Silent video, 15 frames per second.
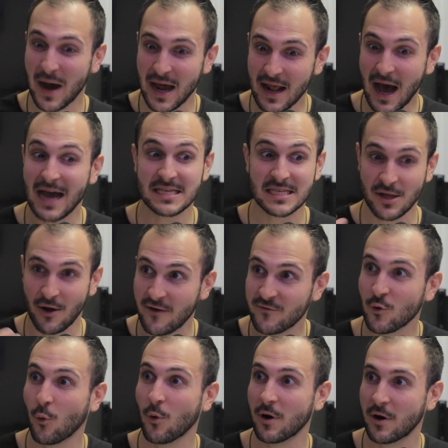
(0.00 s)
But I still have
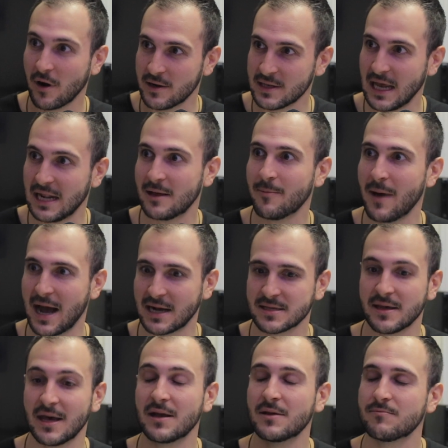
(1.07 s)
to work on getting back
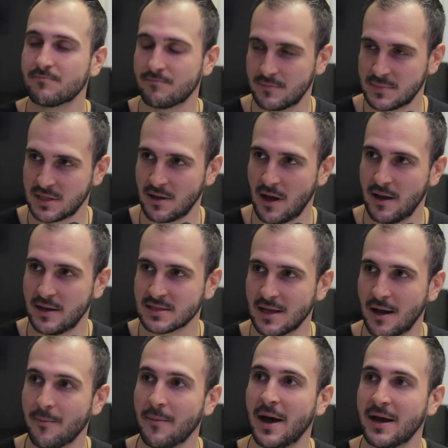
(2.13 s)
to like, it's
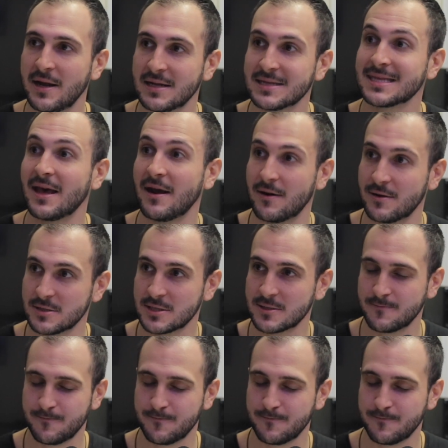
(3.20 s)
not mine. It's theirs.